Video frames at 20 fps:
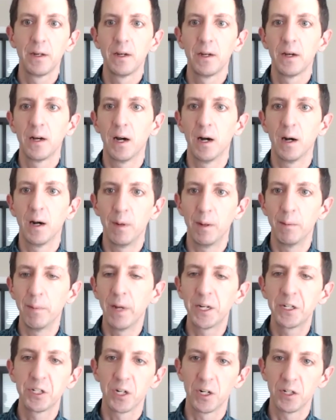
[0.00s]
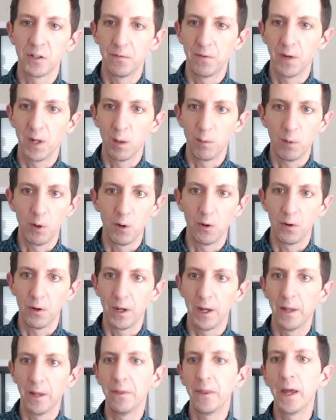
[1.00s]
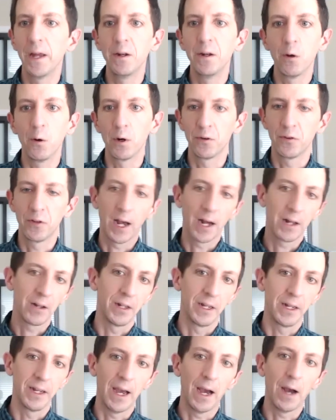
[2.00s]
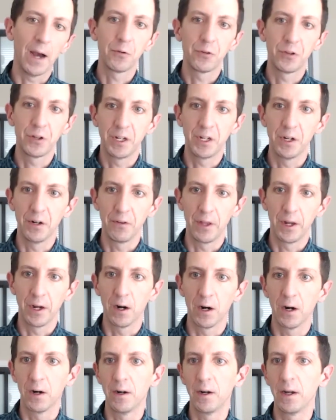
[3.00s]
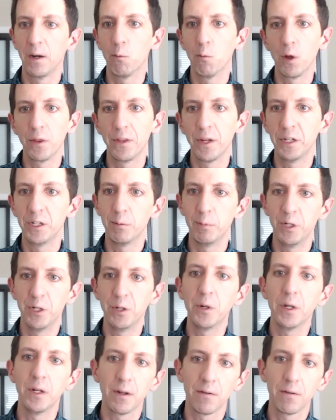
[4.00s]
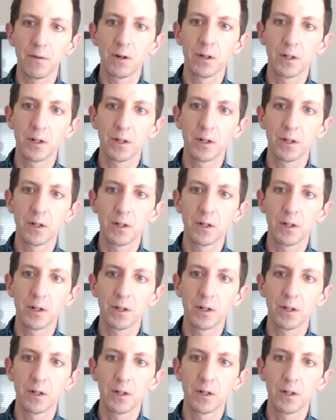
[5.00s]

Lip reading: and make sure it's available and they know exactly how secure they are and what they should be doing different.